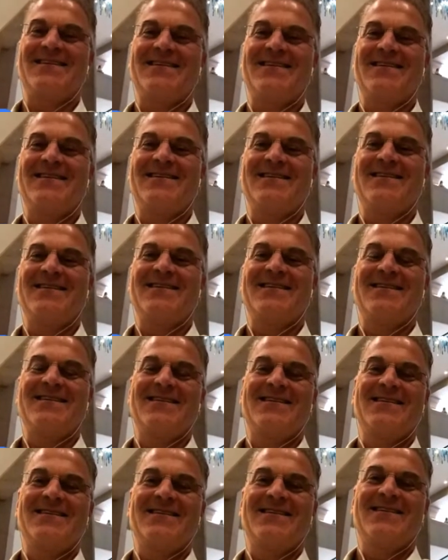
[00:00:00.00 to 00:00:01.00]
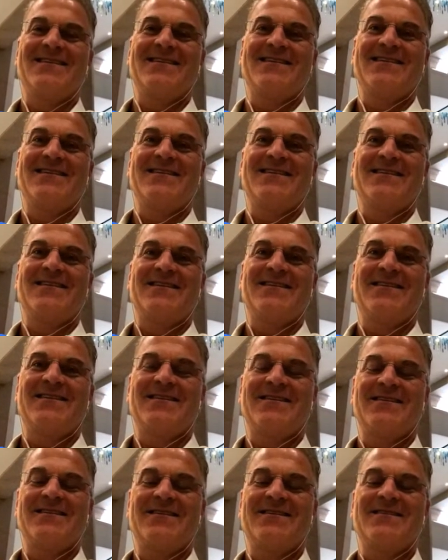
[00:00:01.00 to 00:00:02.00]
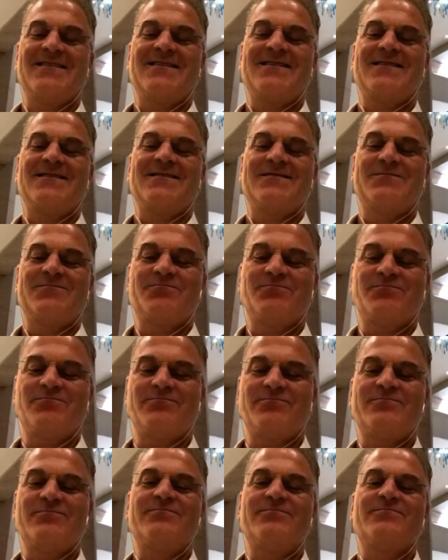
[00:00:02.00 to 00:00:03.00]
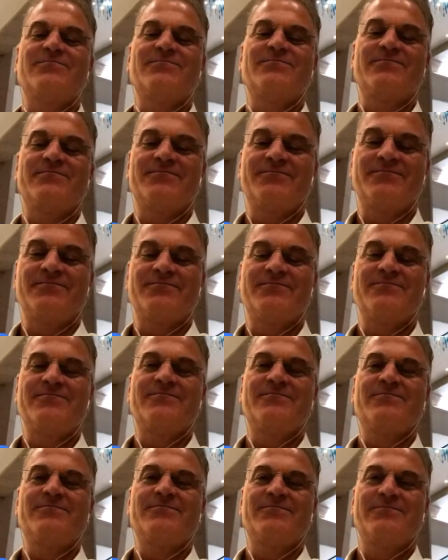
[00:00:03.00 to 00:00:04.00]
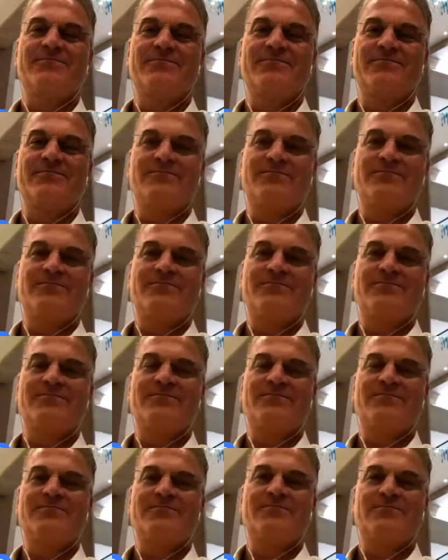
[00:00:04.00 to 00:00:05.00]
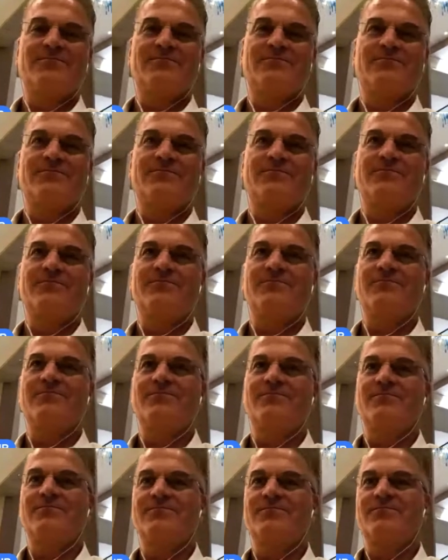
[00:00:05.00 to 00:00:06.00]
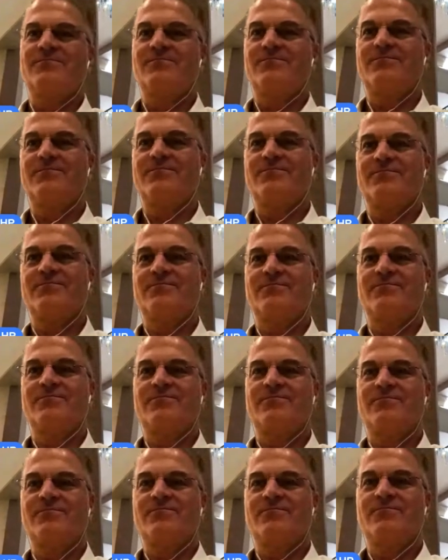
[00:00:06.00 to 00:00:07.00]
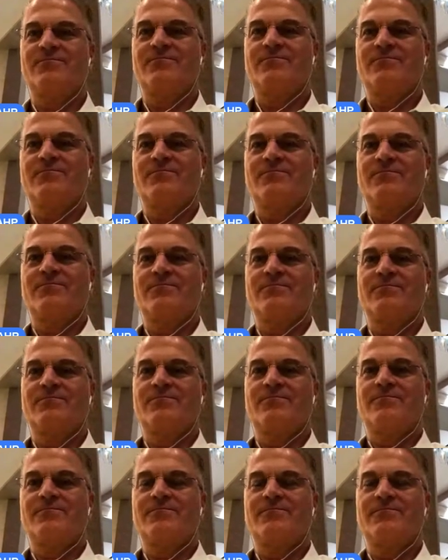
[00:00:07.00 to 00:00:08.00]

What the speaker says: (silent)